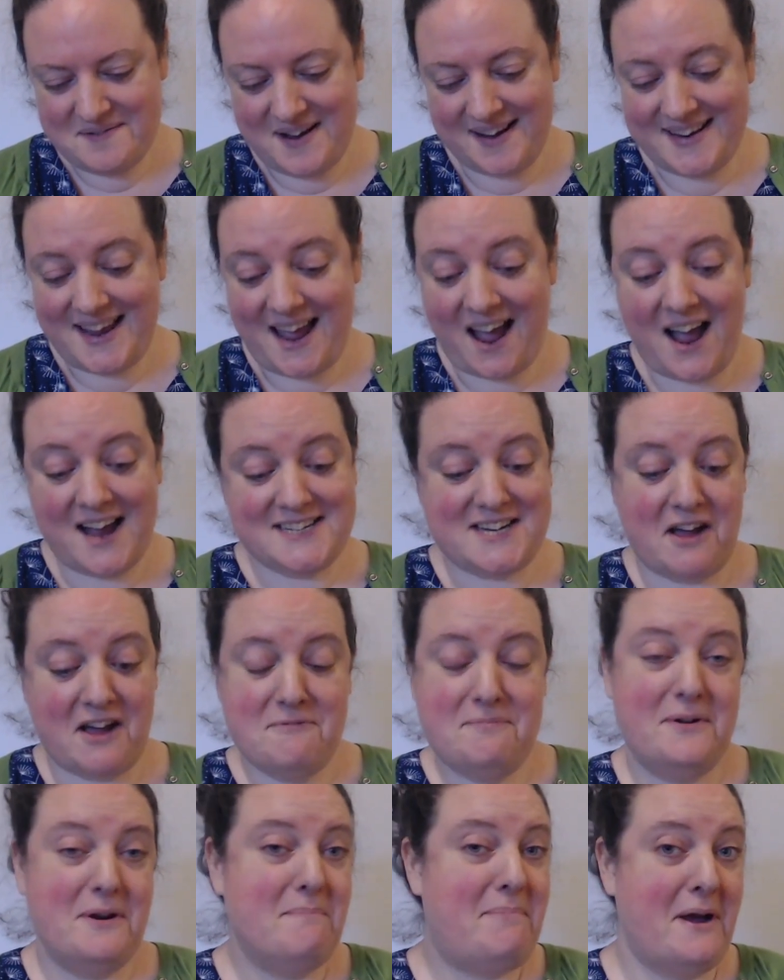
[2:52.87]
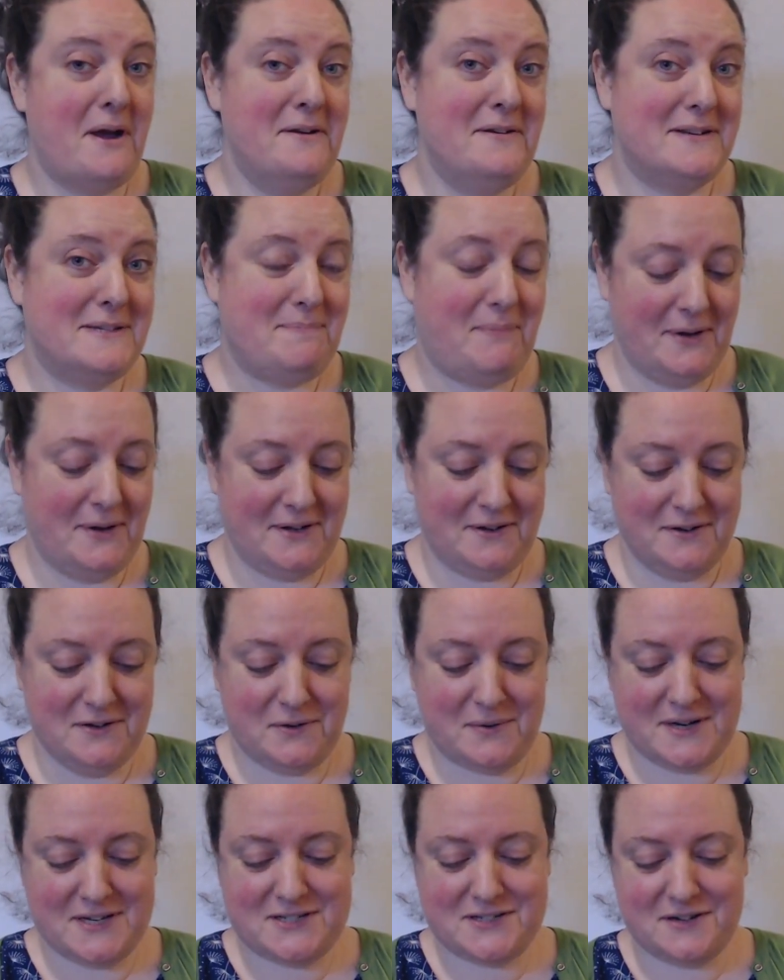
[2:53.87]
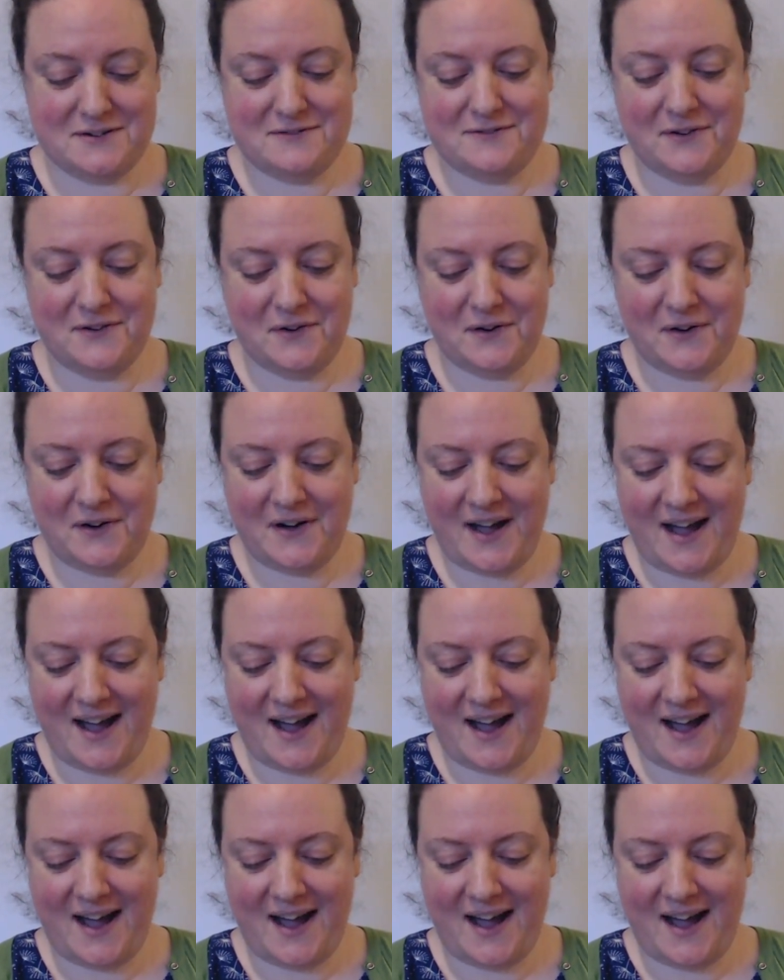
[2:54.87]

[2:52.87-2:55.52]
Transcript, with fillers: Yeah, actually, I've put a bonus point on question four.